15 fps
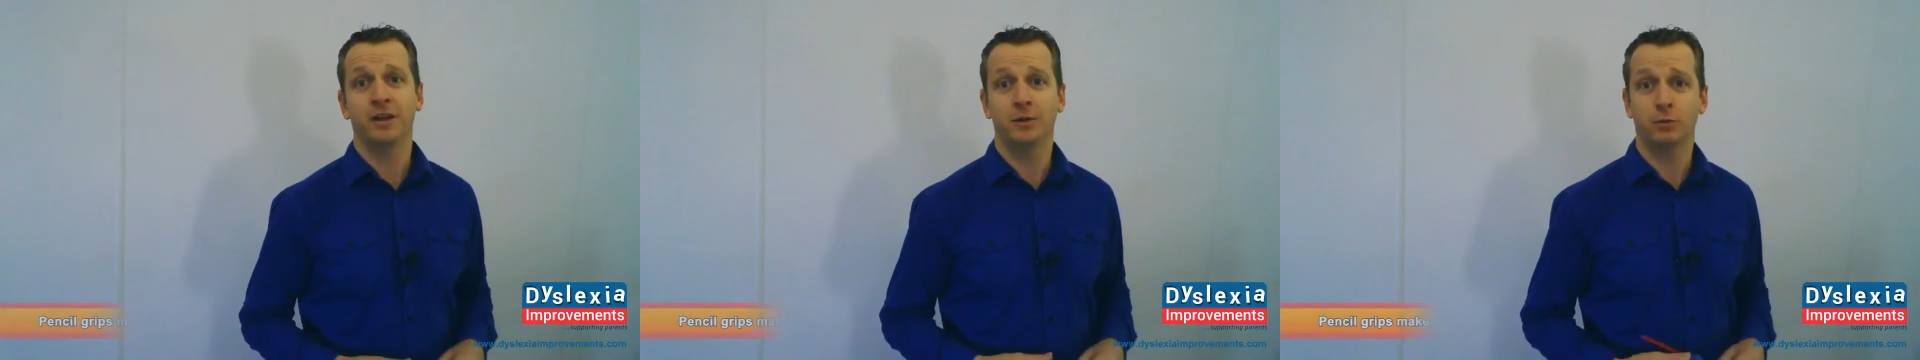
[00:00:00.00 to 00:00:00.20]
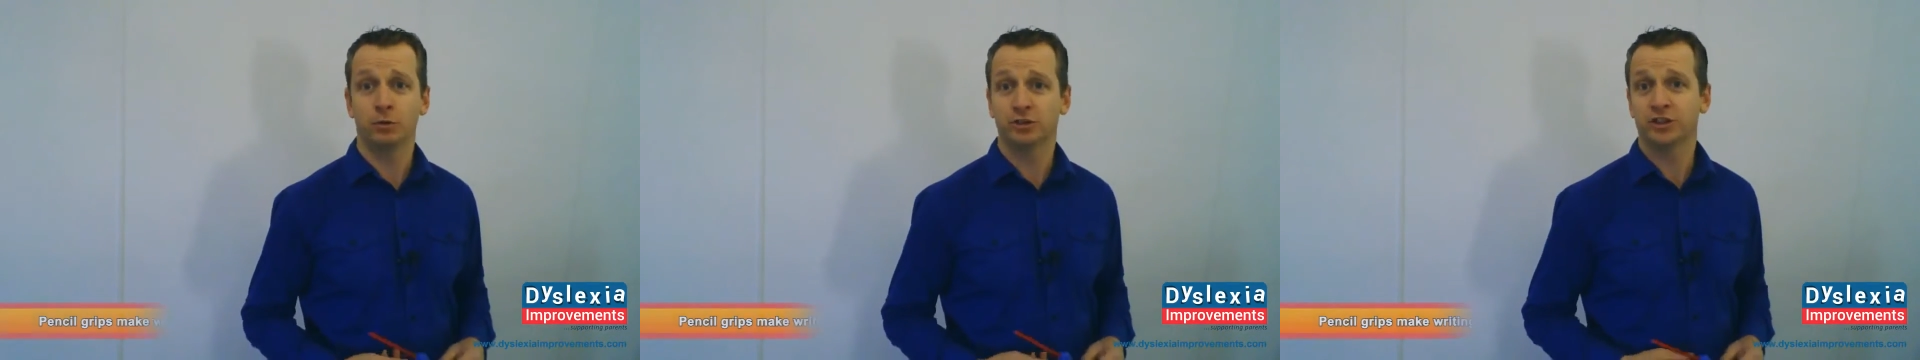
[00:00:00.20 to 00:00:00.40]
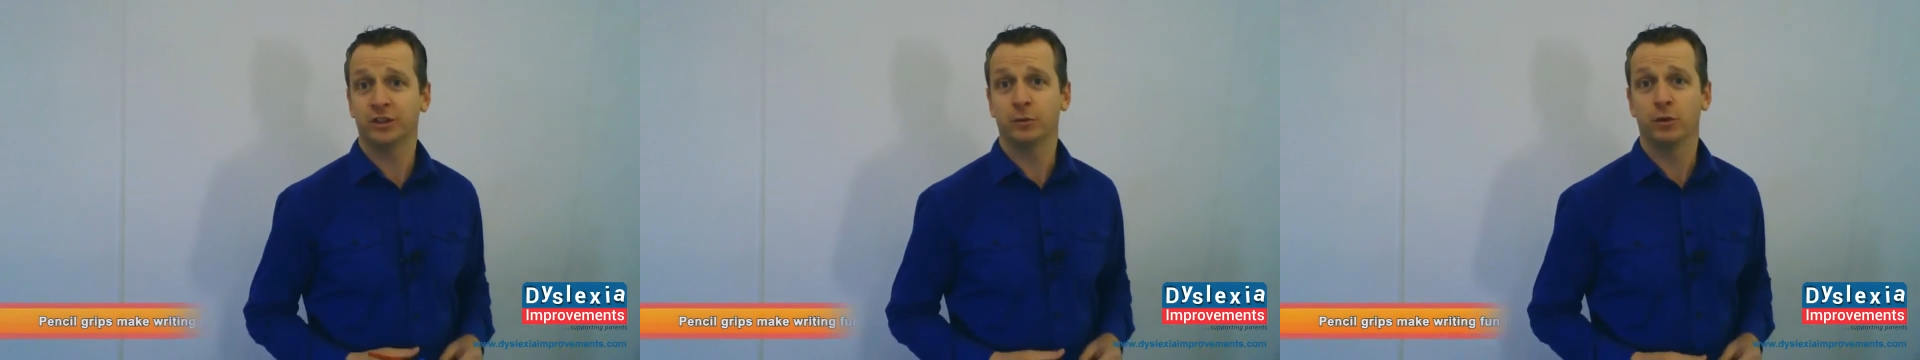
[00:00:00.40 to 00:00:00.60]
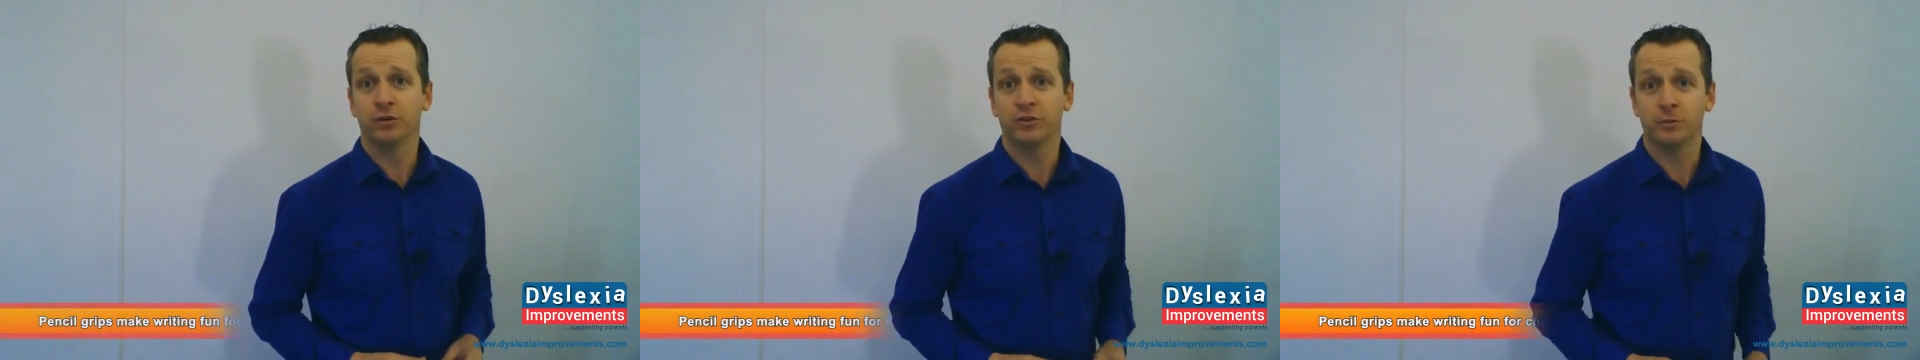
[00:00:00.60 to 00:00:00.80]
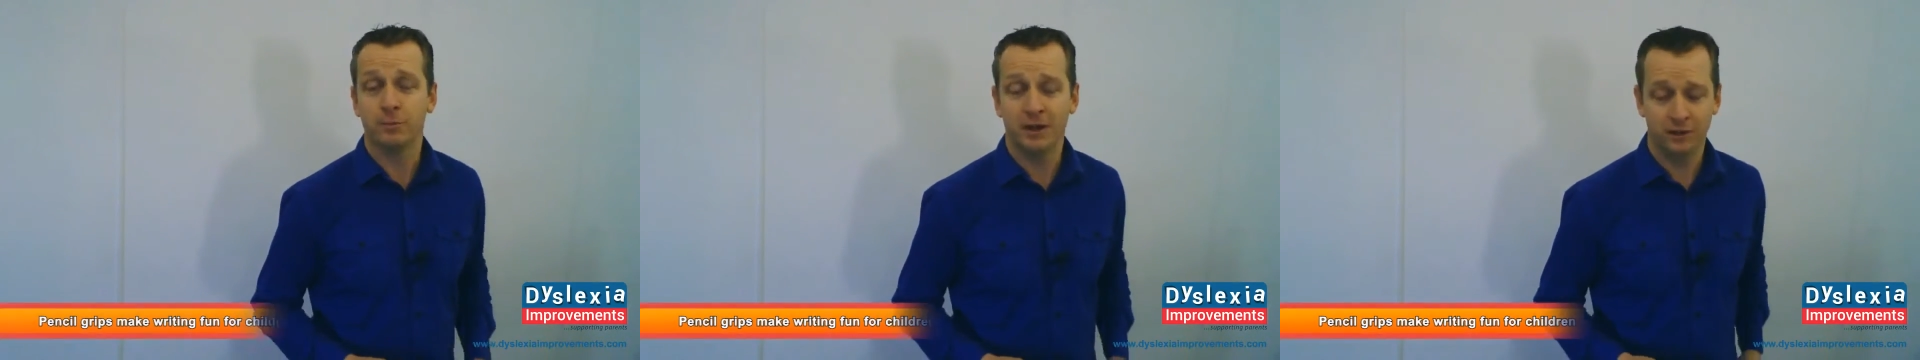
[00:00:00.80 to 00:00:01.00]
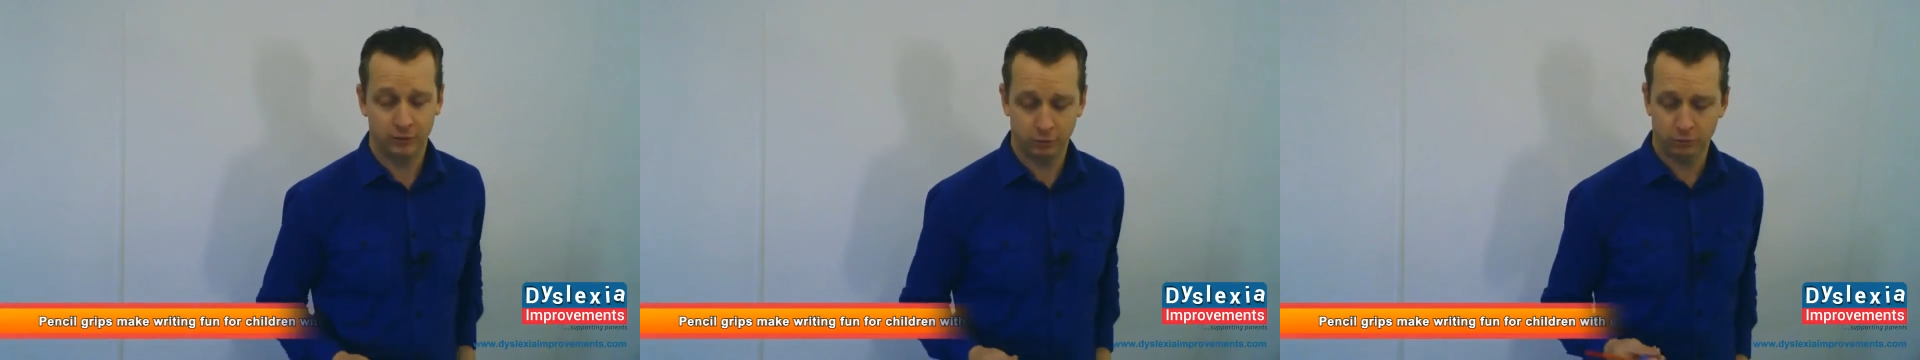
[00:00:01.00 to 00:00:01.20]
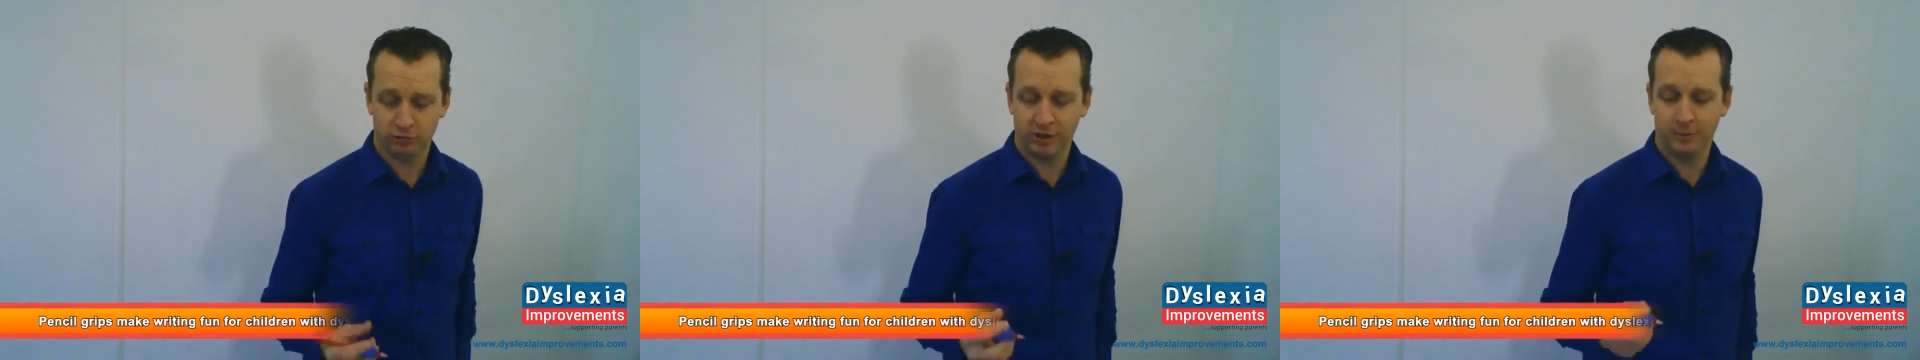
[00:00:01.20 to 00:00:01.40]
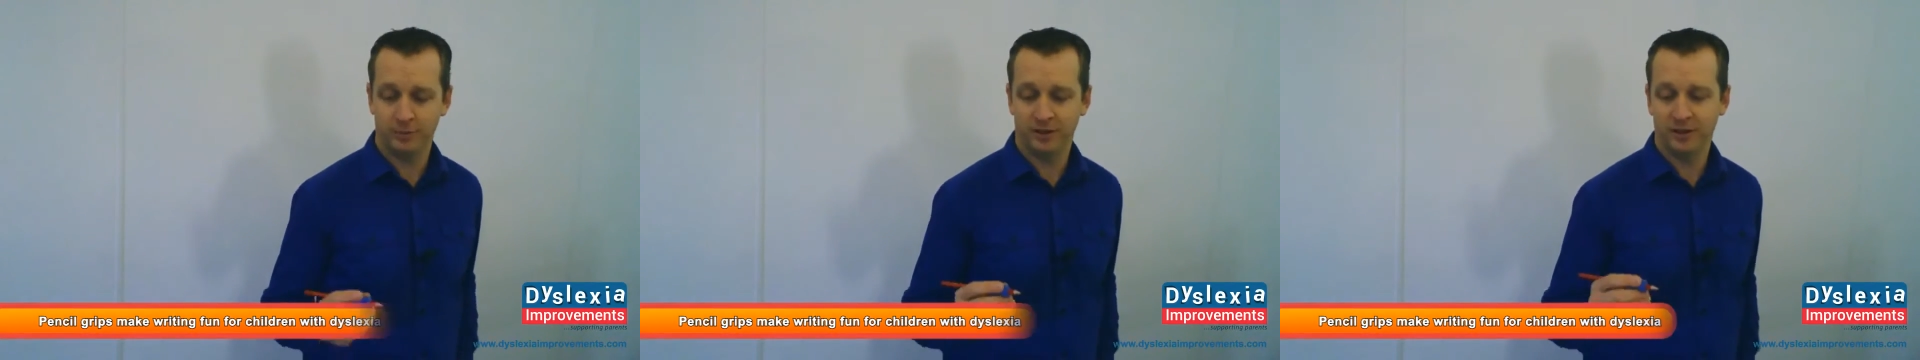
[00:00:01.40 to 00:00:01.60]
he or she wants a pencil
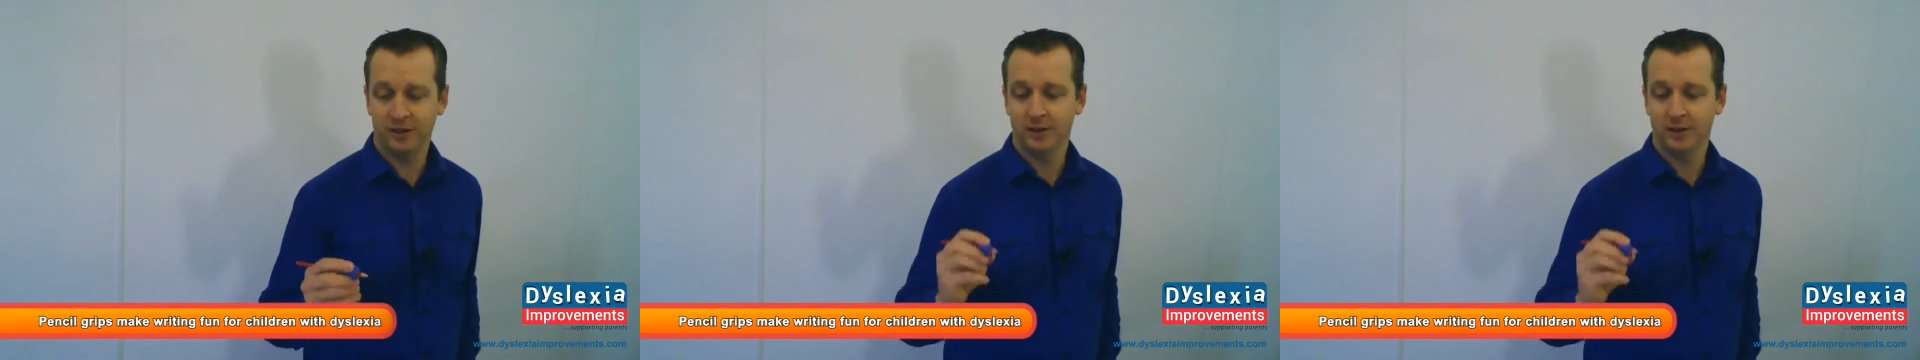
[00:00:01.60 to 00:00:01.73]
grip.